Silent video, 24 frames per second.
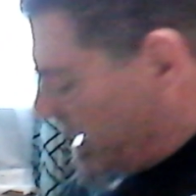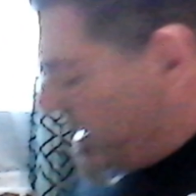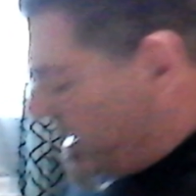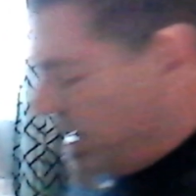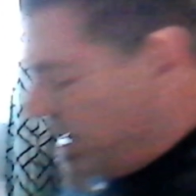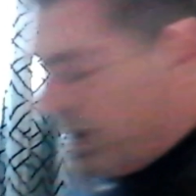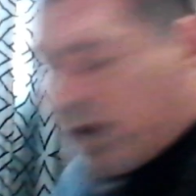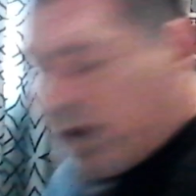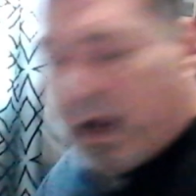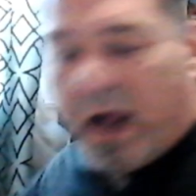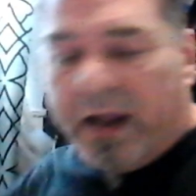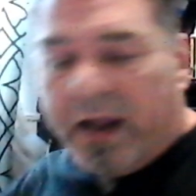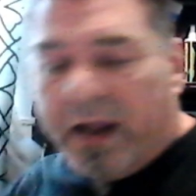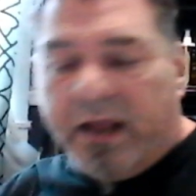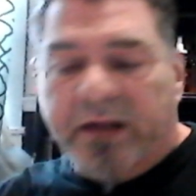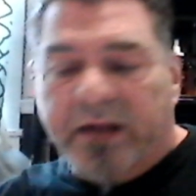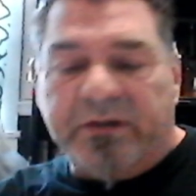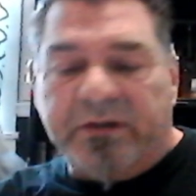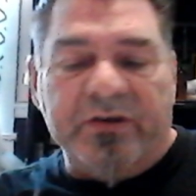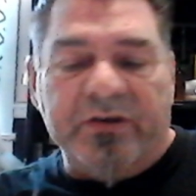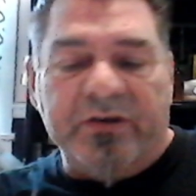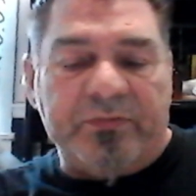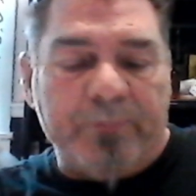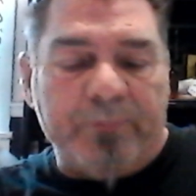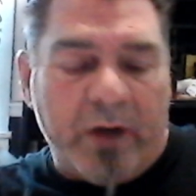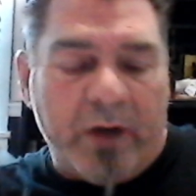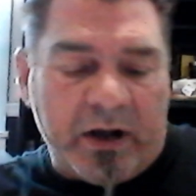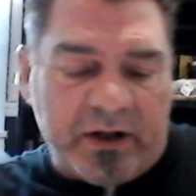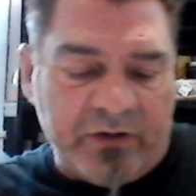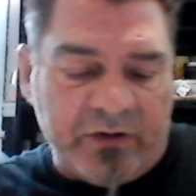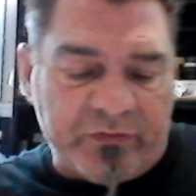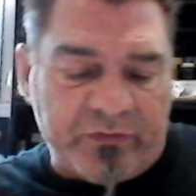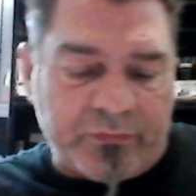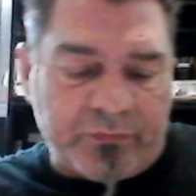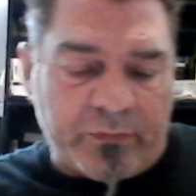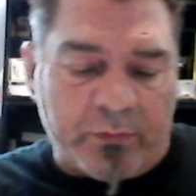I get these
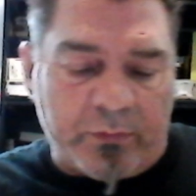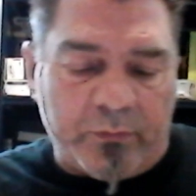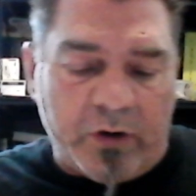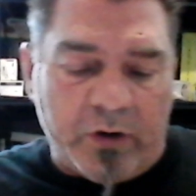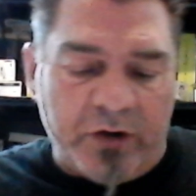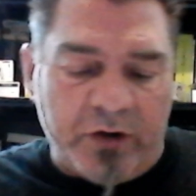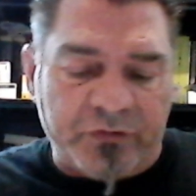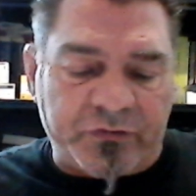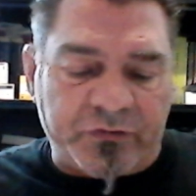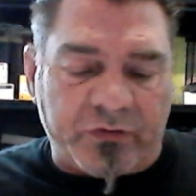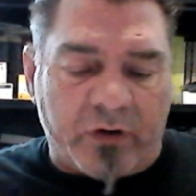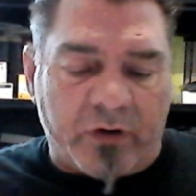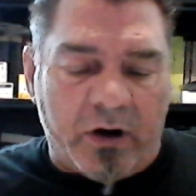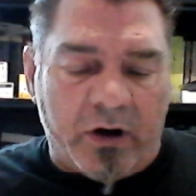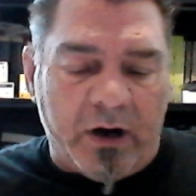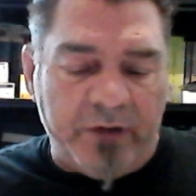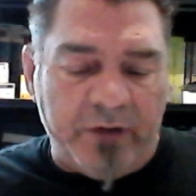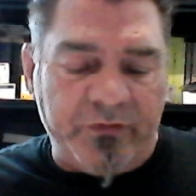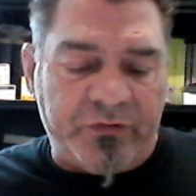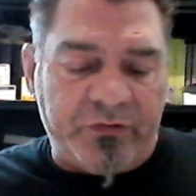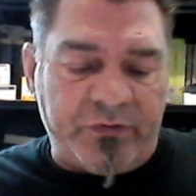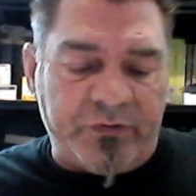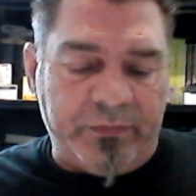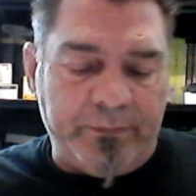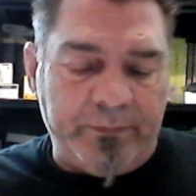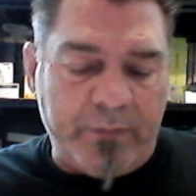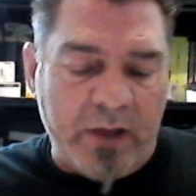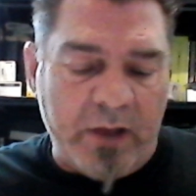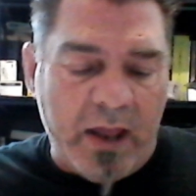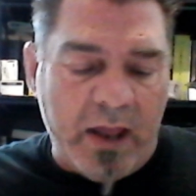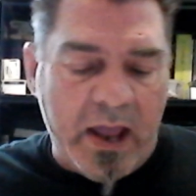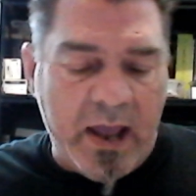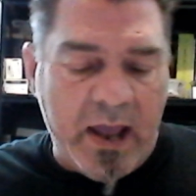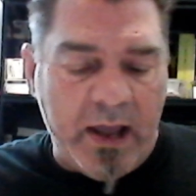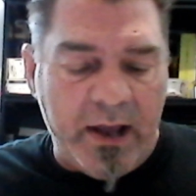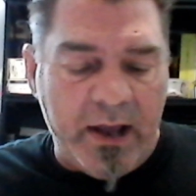buckets from restaurants,
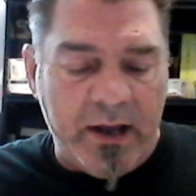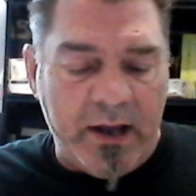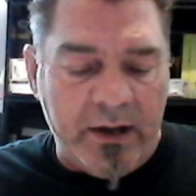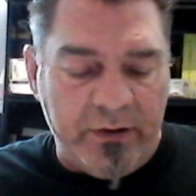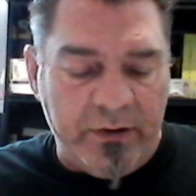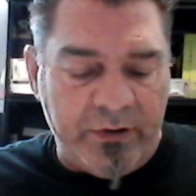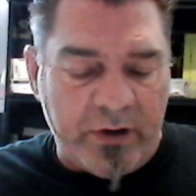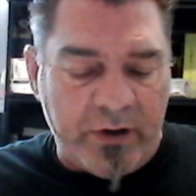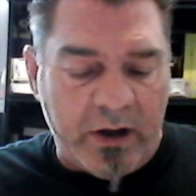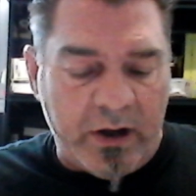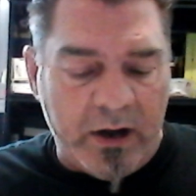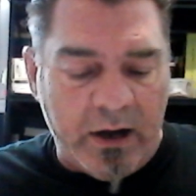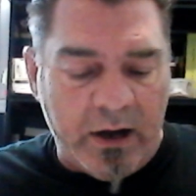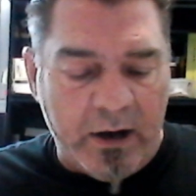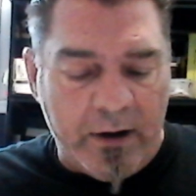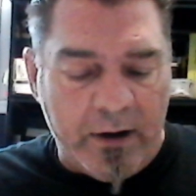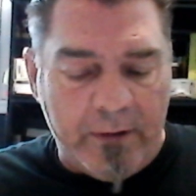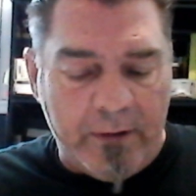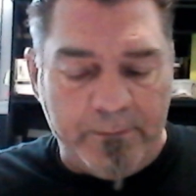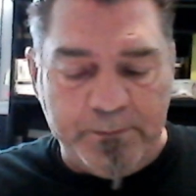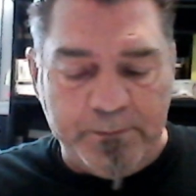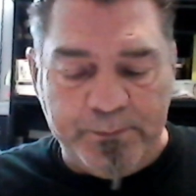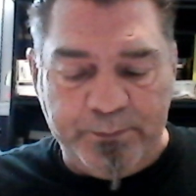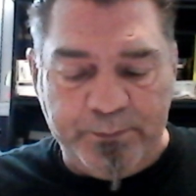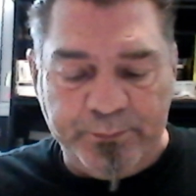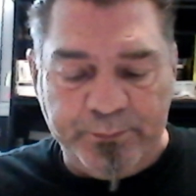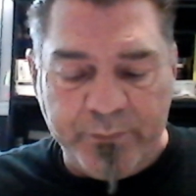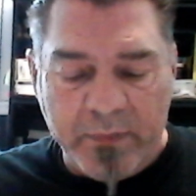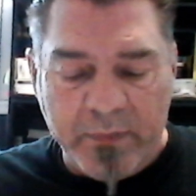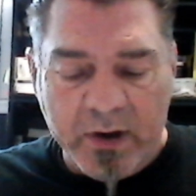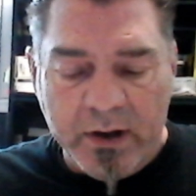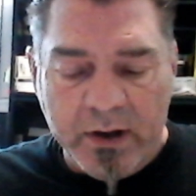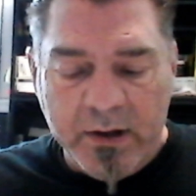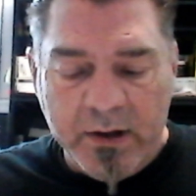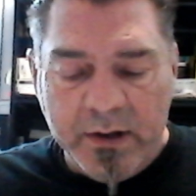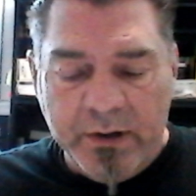and
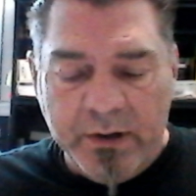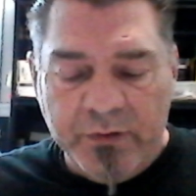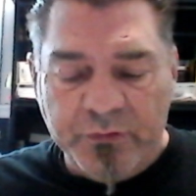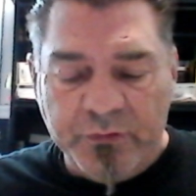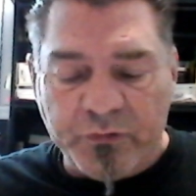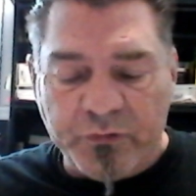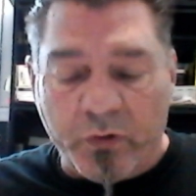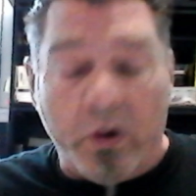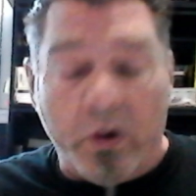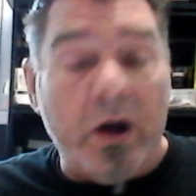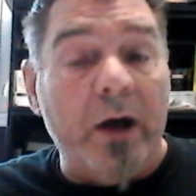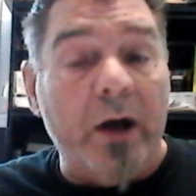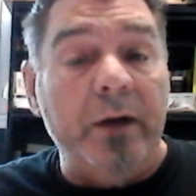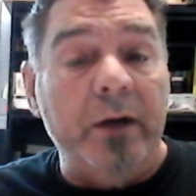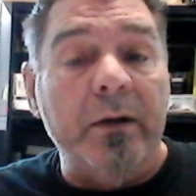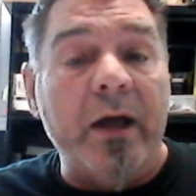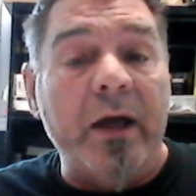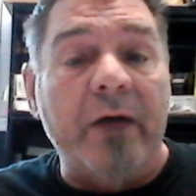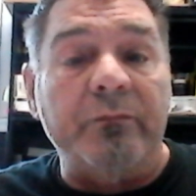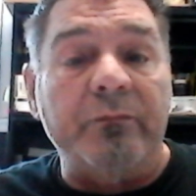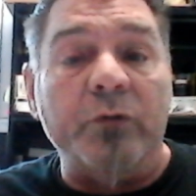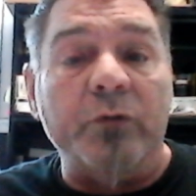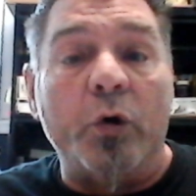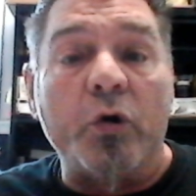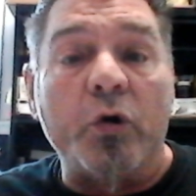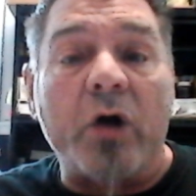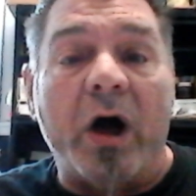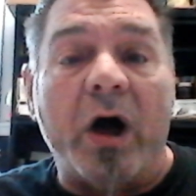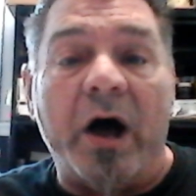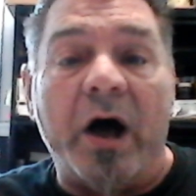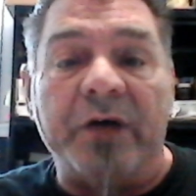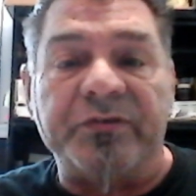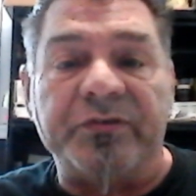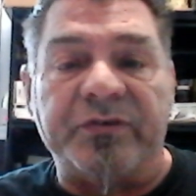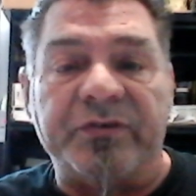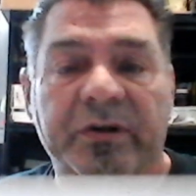so I have no
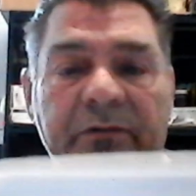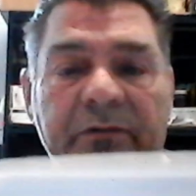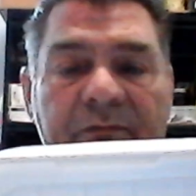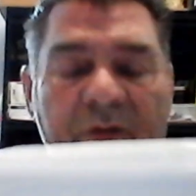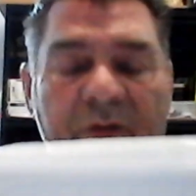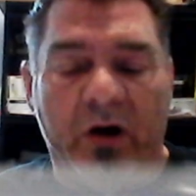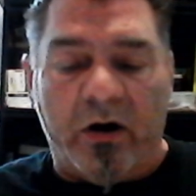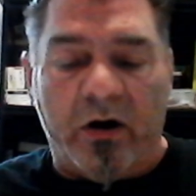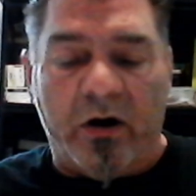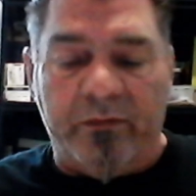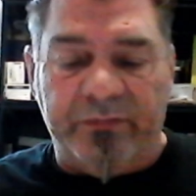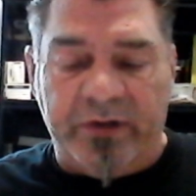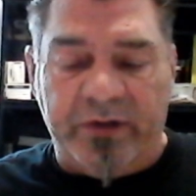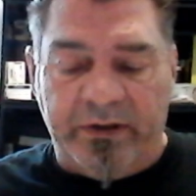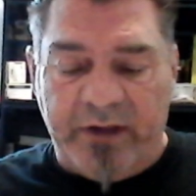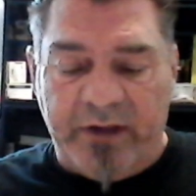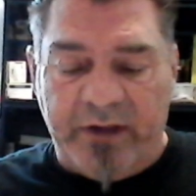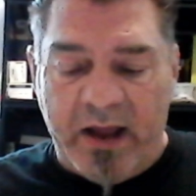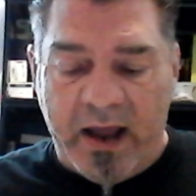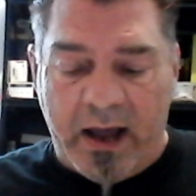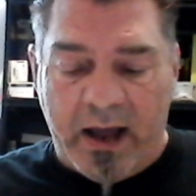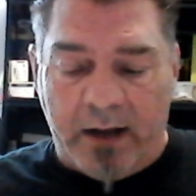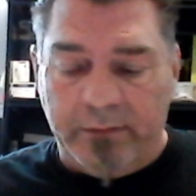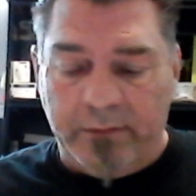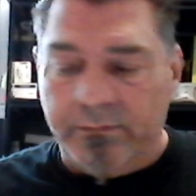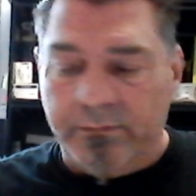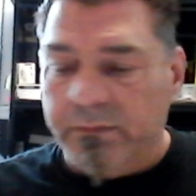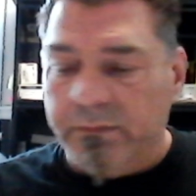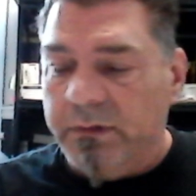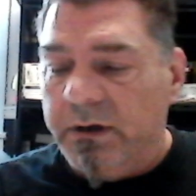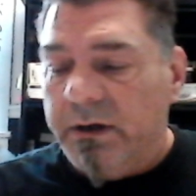cost involved in that.